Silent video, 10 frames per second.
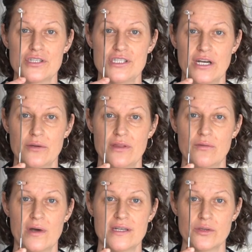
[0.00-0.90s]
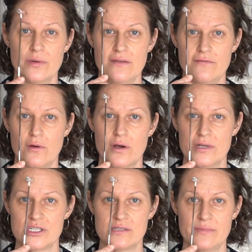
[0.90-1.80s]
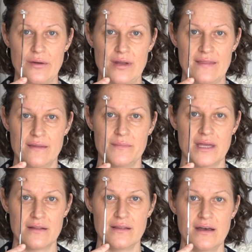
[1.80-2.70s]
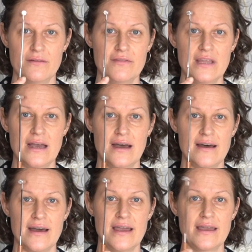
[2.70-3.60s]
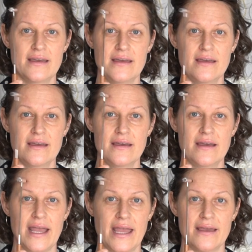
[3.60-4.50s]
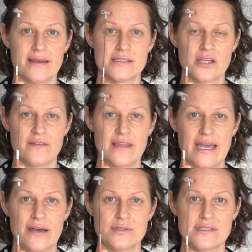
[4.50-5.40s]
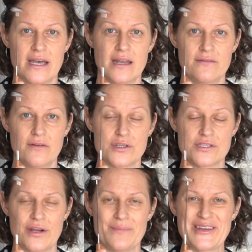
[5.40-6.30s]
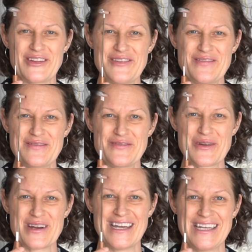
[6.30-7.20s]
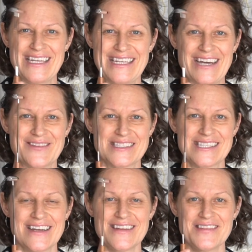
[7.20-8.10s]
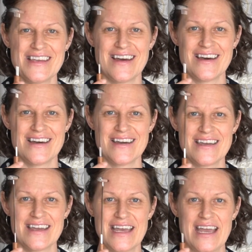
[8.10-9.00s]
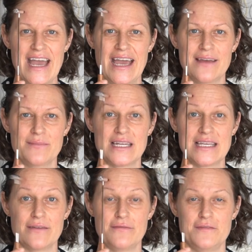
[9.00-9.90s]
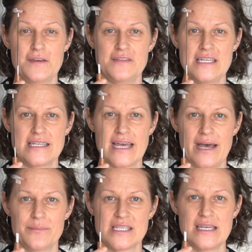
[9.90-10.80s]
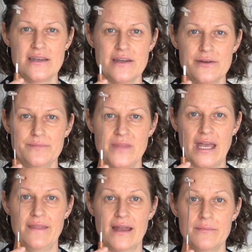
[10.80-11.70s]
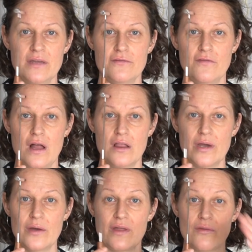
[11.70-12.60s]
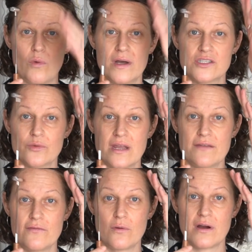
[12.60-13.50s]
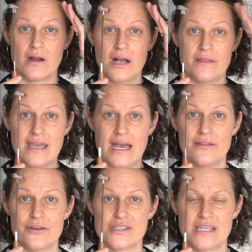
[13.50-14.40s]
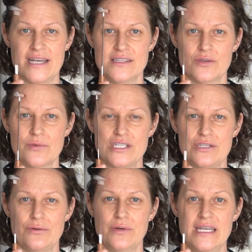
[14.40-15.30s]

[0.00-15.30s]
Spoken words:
start with 124, which is about in the middle of the eye and on the outside of, middle of the forehead and outside of the eye. And I'm going to give 50 taps here, and then I'm going to follow it with 124 on the other side. So we do